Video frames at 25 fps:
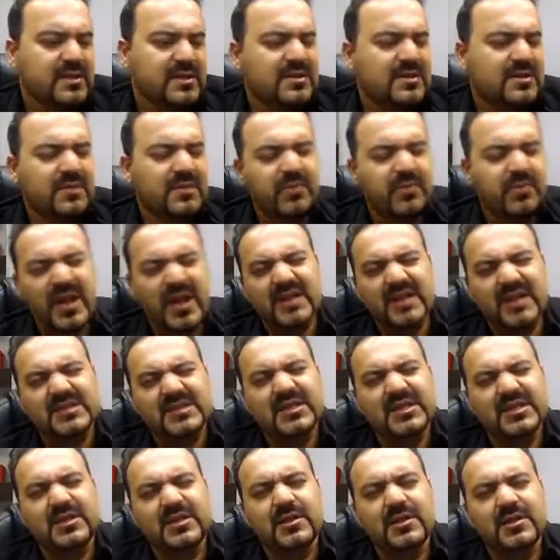the
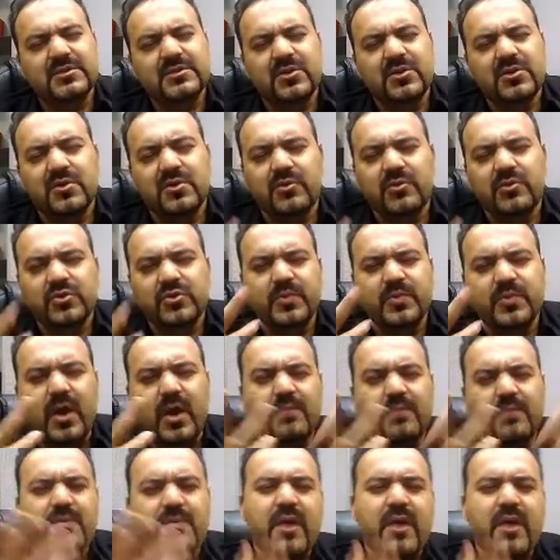Palestinians are the most
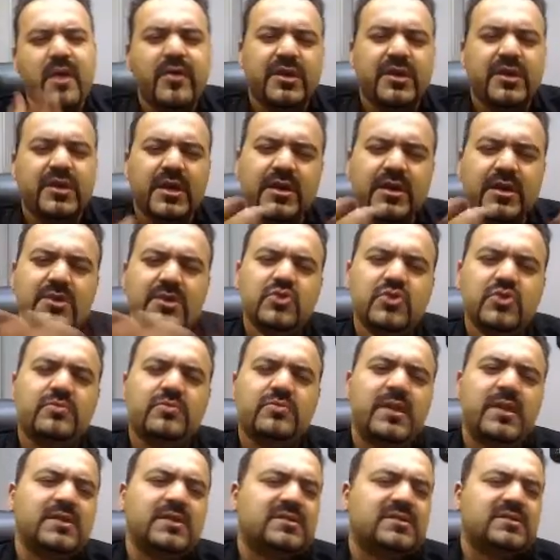barbaric,
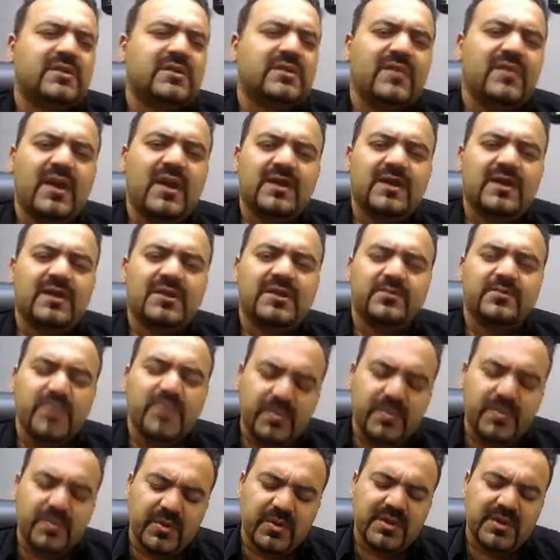inhumane, civilizing
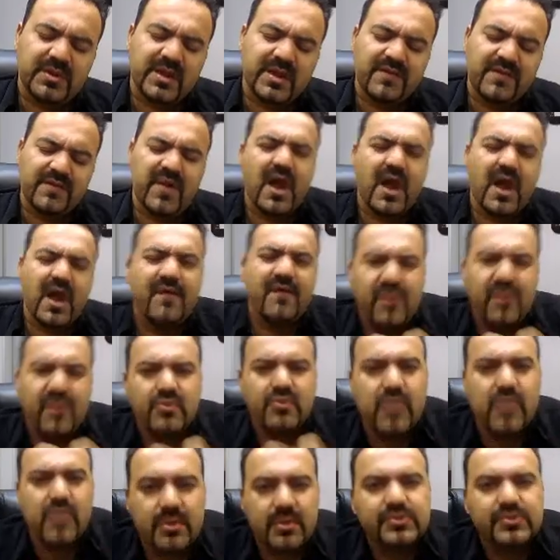people that have ever
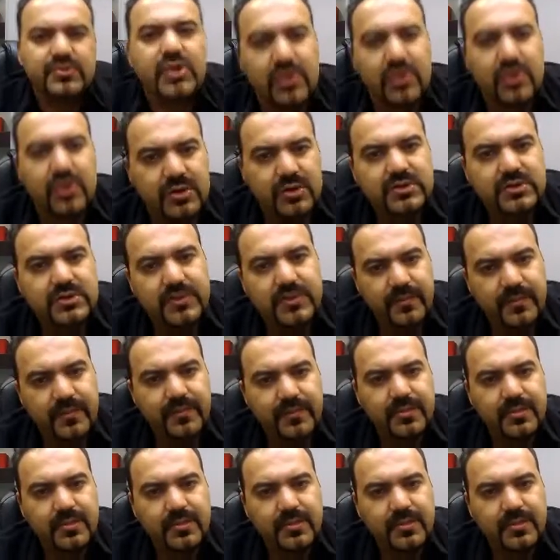roamed the earth.